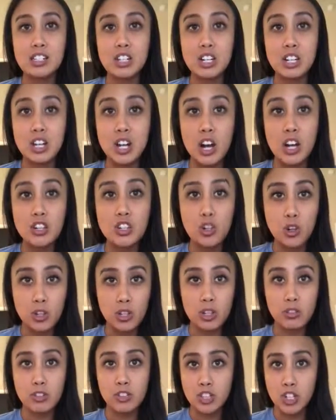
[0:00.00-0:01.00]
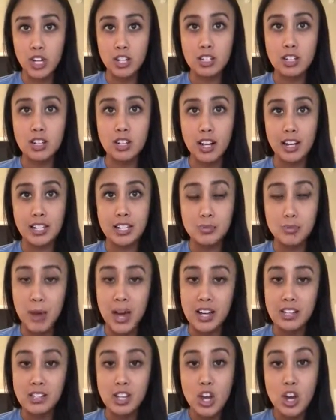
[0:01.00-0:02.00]
to not totally reject clients'
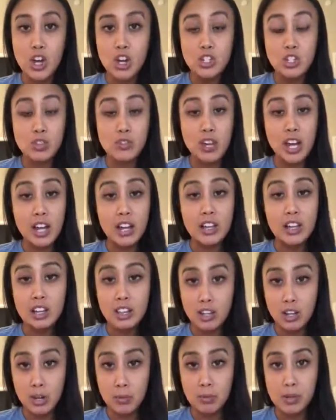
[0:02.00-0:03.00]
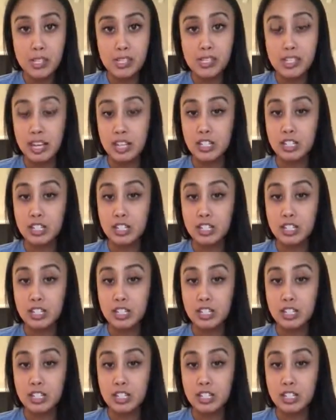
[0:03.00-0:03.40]
past. So reality therapists